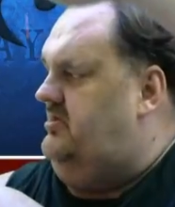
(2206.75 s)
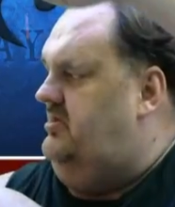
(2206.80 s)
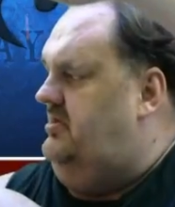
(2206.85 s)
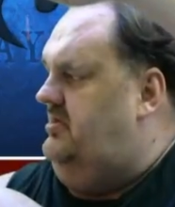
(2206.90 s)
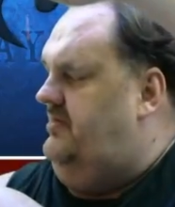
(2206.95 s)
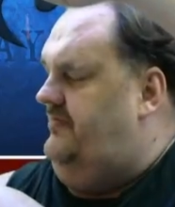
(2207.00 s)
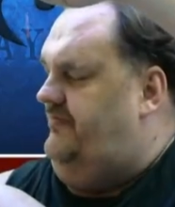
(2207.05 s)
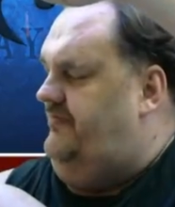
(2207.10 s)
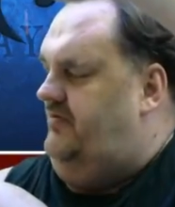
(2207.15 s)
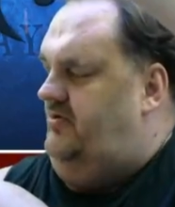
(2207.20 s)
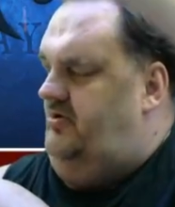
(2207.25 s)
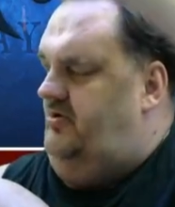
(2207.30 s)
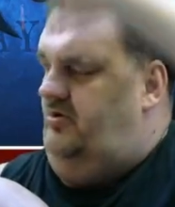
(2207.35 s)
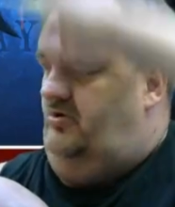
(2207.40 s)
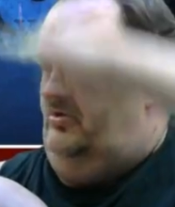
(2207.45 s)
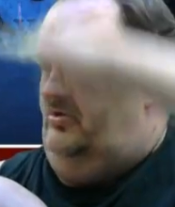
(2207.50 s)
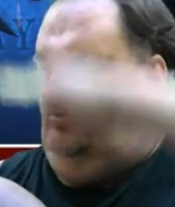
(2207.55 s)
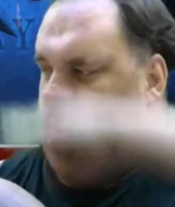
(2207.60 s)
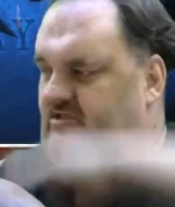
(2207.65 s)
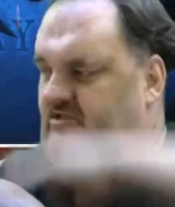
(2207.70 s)
up.
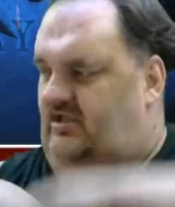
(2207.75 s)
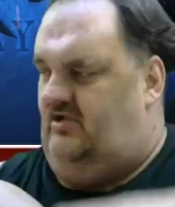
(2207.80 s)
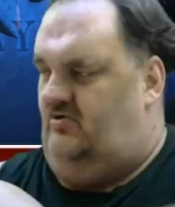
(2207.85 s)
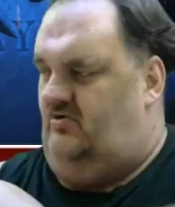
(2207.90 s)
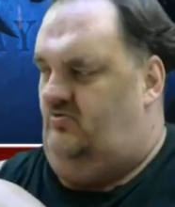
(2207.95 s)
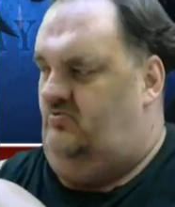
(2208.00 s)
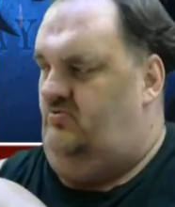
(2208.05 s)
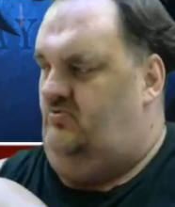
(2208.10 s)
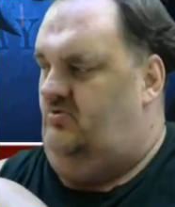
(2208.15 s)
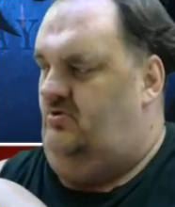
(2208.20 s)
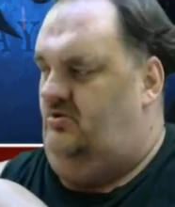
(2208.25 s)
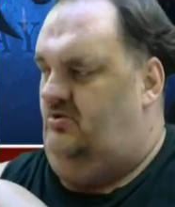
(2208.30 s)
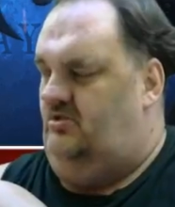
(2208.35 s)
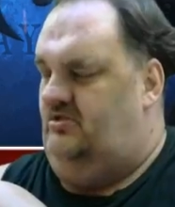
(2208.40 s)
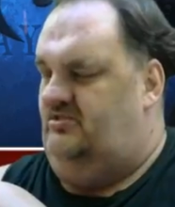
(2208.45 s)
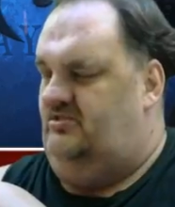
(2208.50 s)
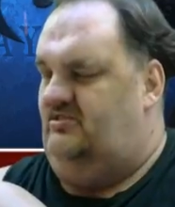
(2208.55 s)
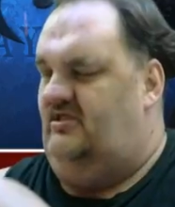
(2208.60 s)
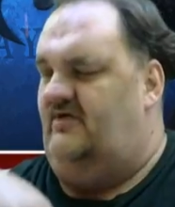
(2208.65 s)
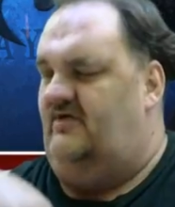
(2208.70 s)
Down,
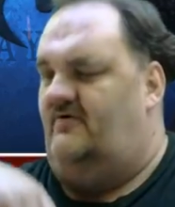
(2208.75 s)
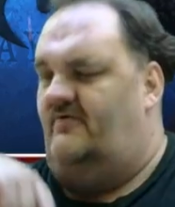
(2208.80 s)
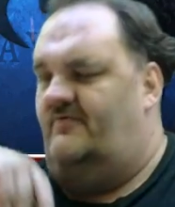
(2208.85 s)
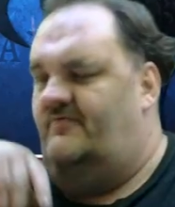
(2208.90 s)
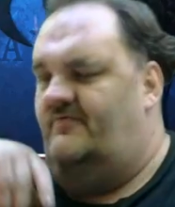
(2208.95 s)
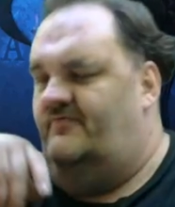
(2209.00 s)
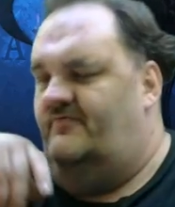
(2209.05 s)
click down.